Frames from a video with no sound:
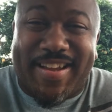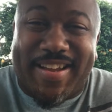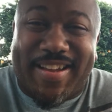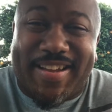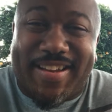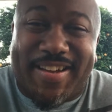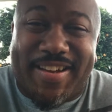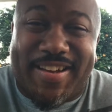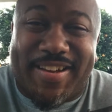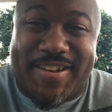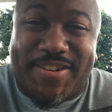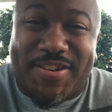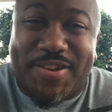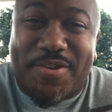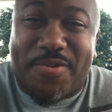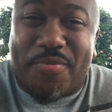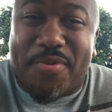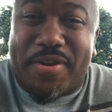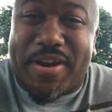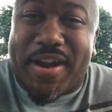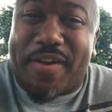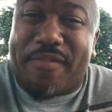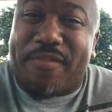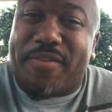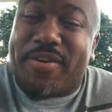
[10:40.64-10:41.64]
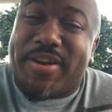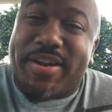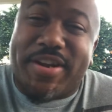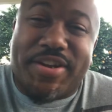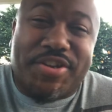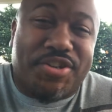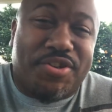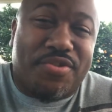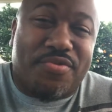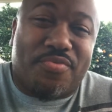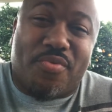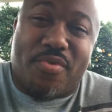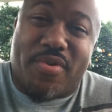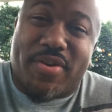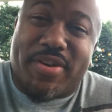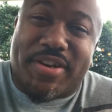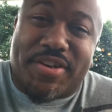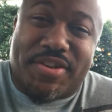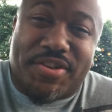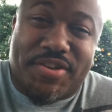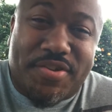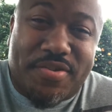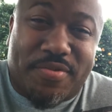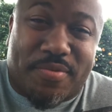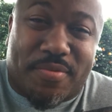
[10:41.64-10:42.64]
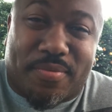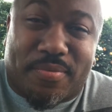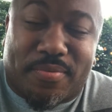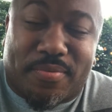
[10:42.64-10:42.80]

You can do whatever it is you want to do.